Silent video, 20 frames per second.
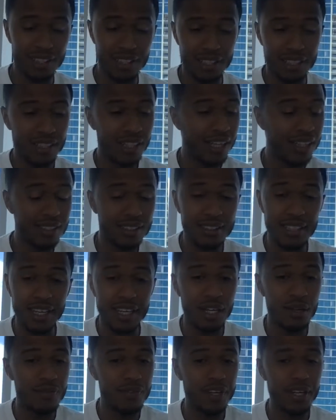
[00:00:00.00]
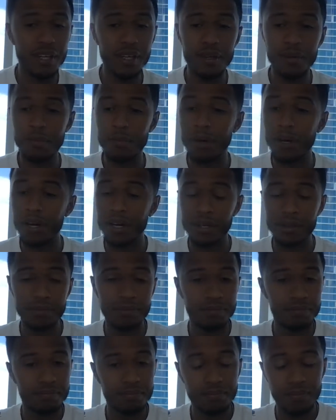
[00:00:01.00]
are going to get sick of it, but
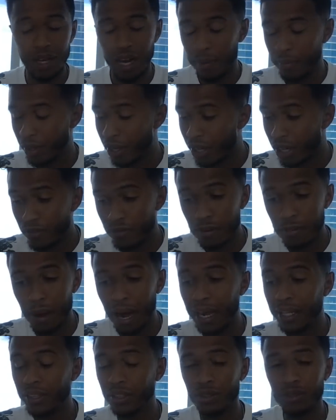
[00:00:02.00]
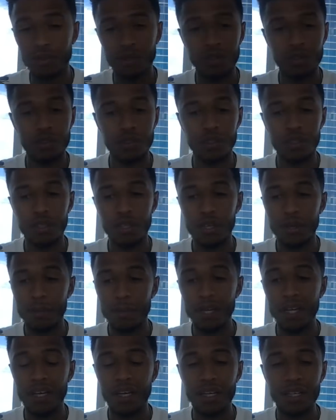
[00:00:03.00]
I'm going to remind you,
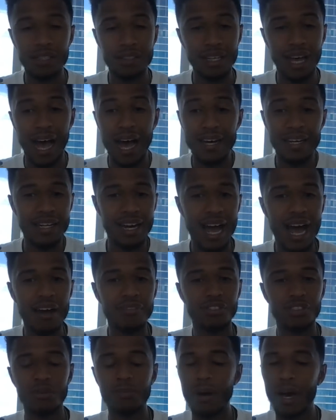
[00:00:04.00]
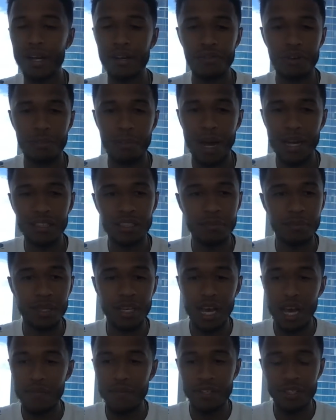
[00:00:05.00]
because I didn't have somebody reminding
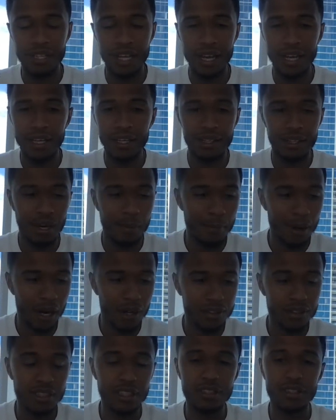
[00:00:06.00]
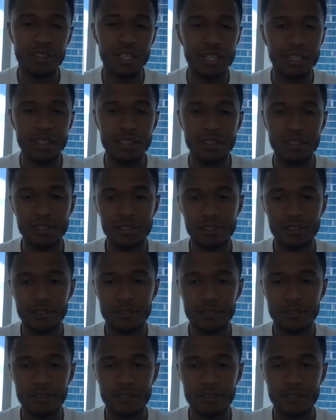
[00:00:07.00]
me every day about these things.